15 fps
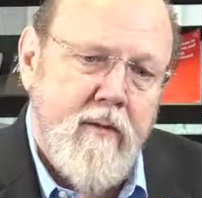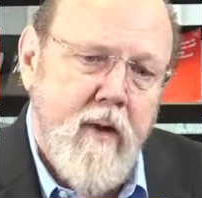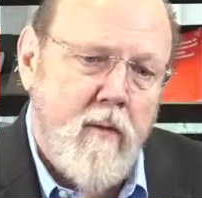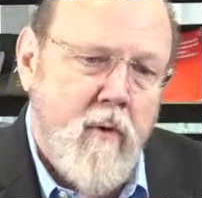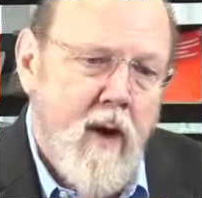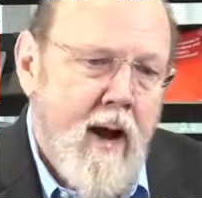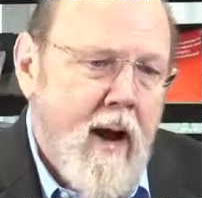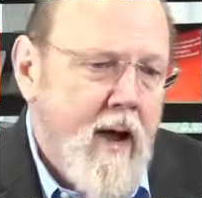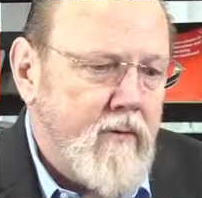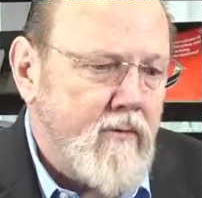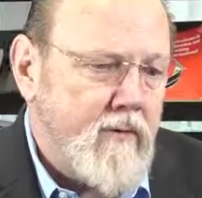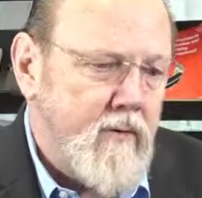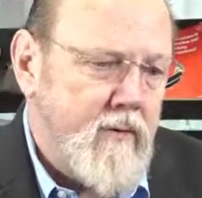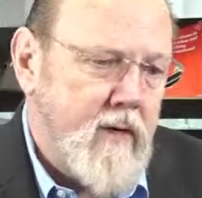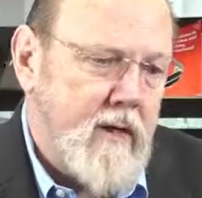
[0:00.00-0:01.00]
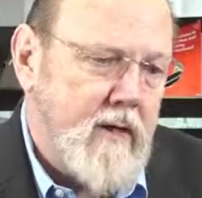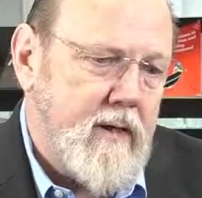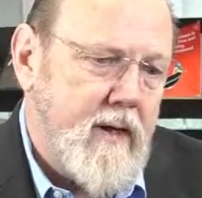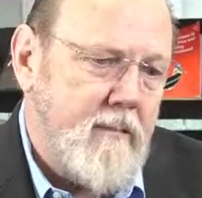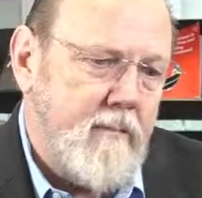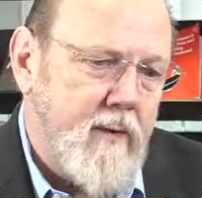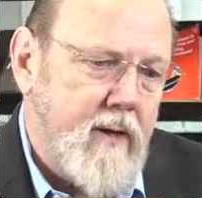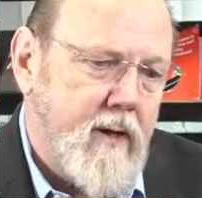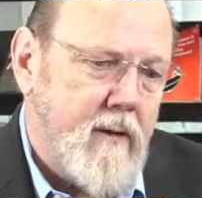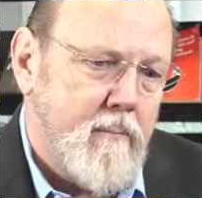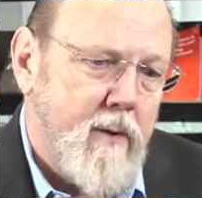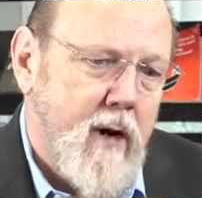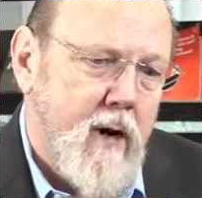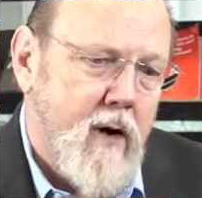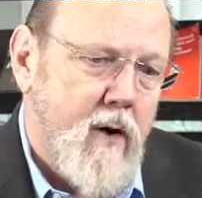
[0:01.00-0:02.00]
They were asked to think deeply
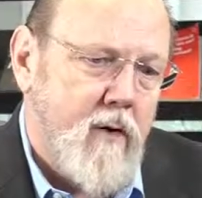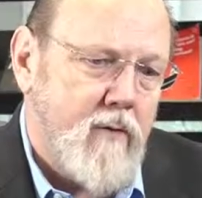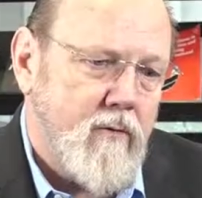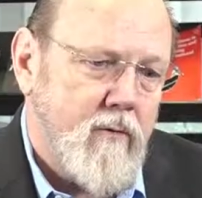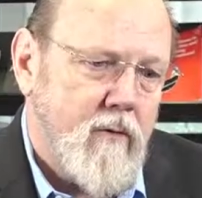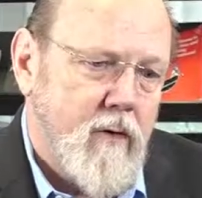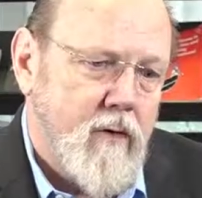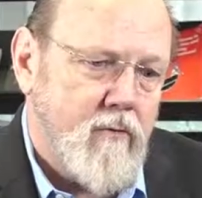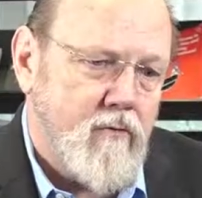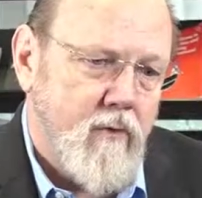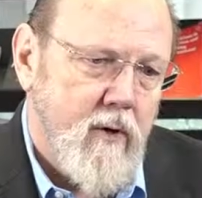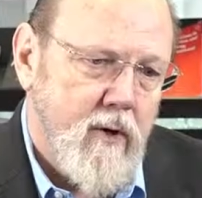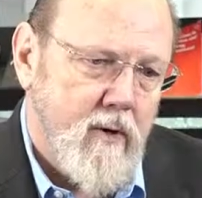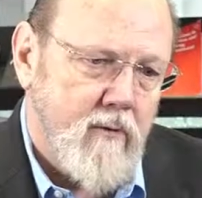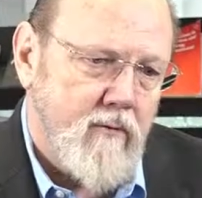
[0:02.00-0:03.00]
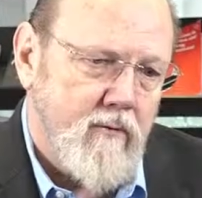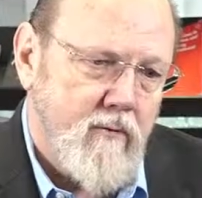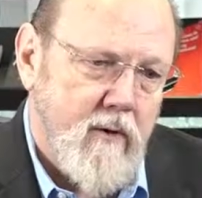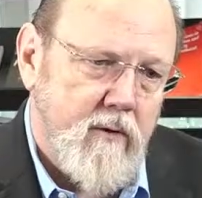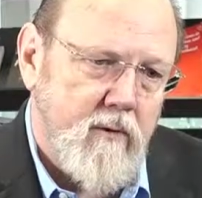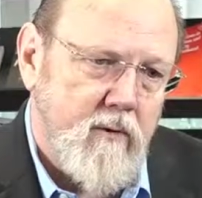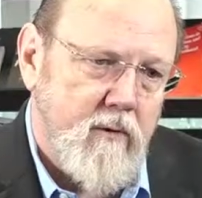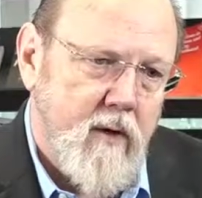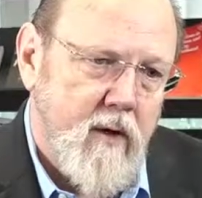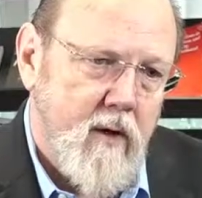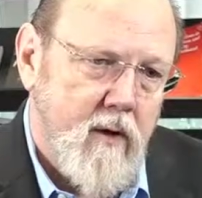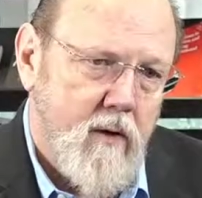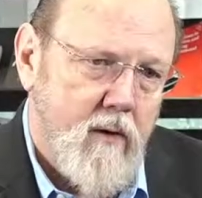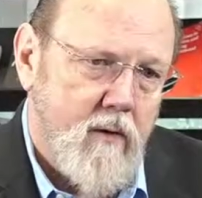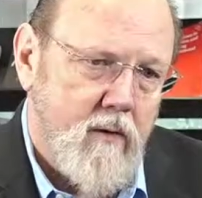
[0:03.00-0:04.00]
about uh, trends and,
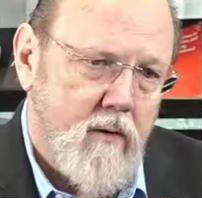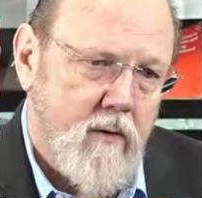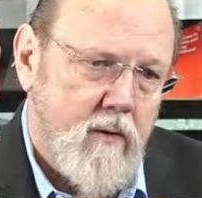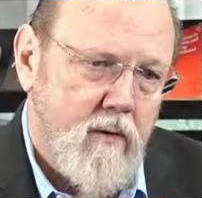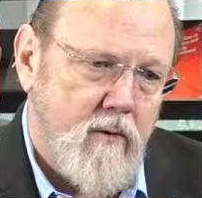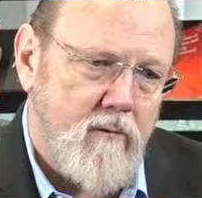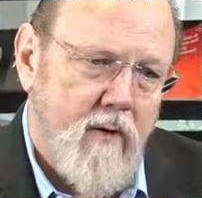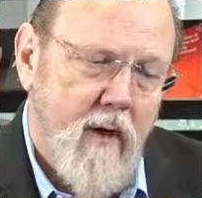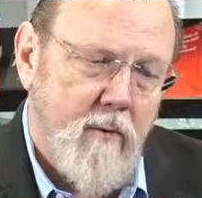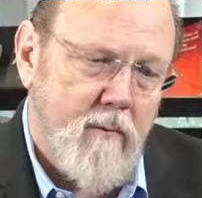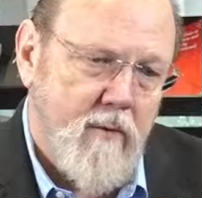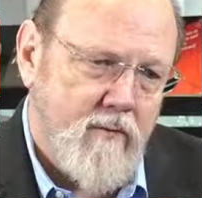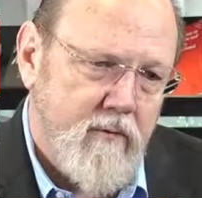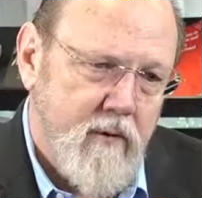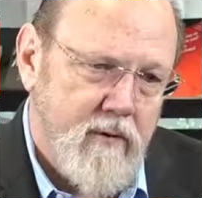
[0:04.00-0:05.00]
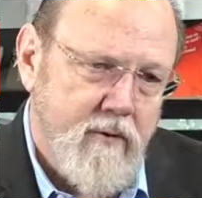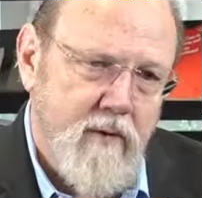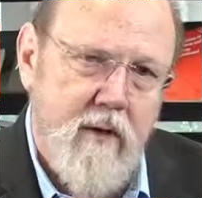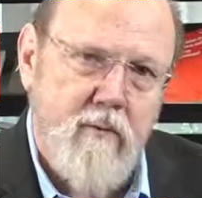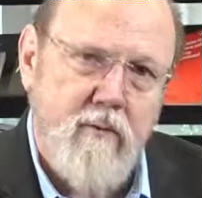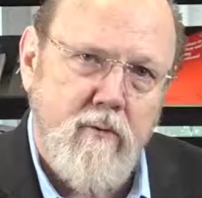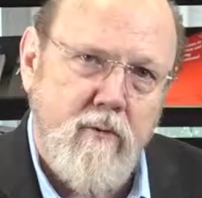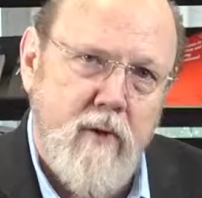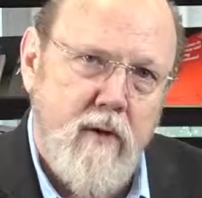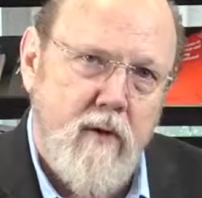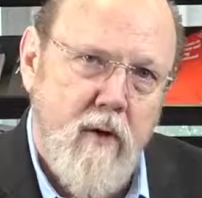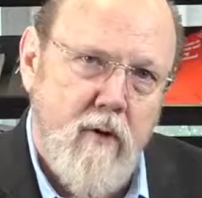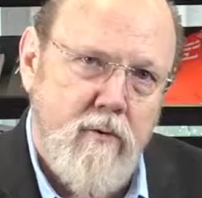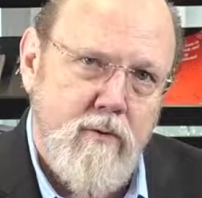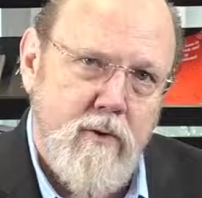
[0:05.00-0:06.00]
and developments in educational
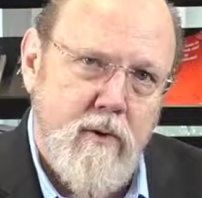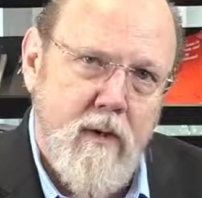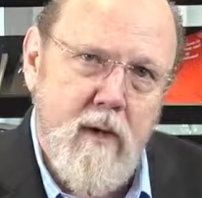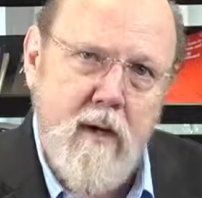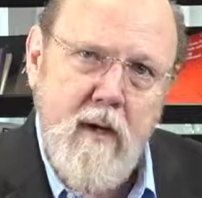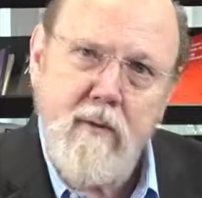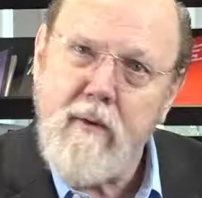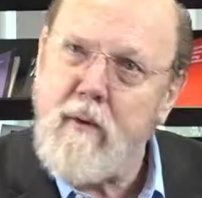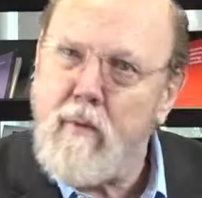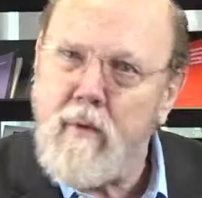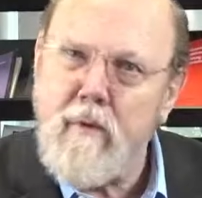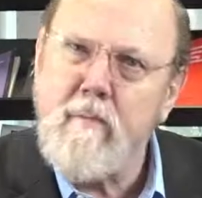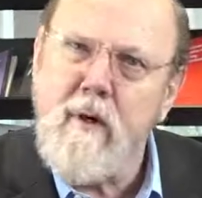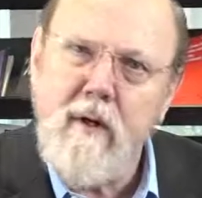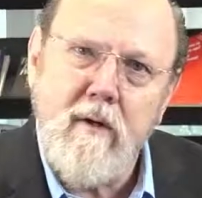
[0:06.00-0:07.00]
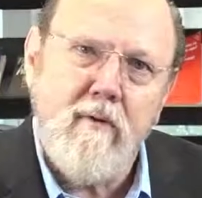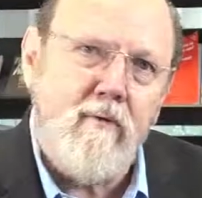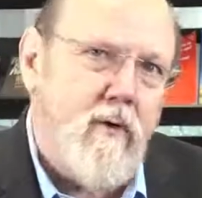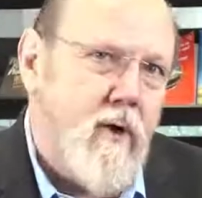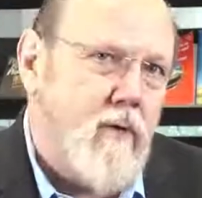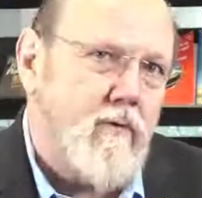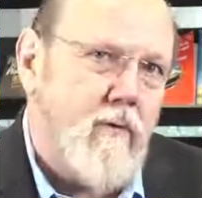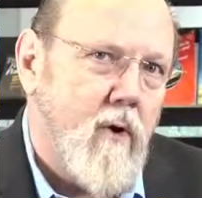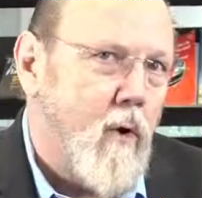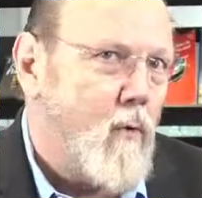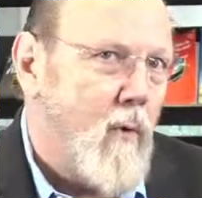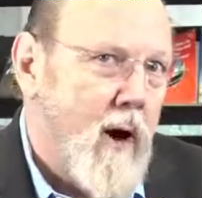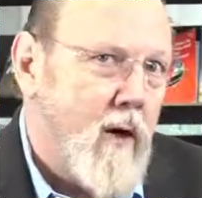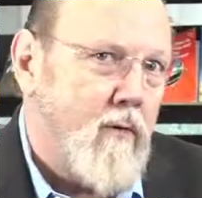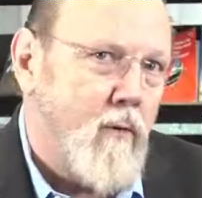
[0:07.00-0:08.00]
technology that are really being discussed
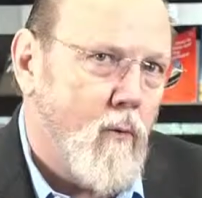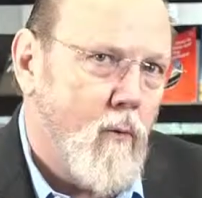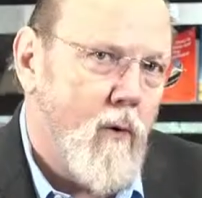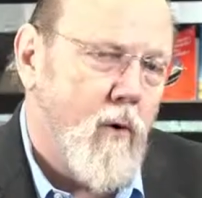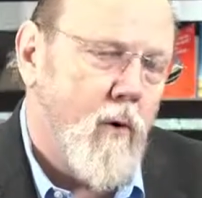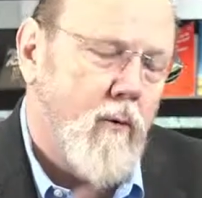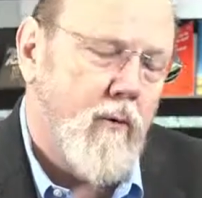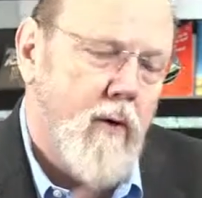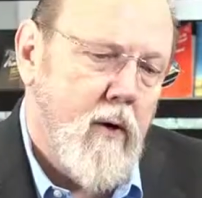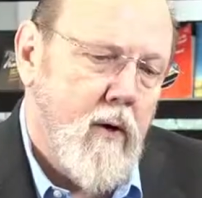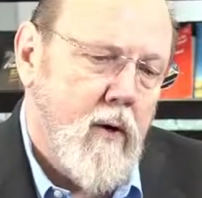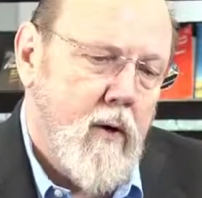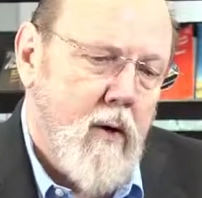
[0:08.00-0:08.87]
around the world.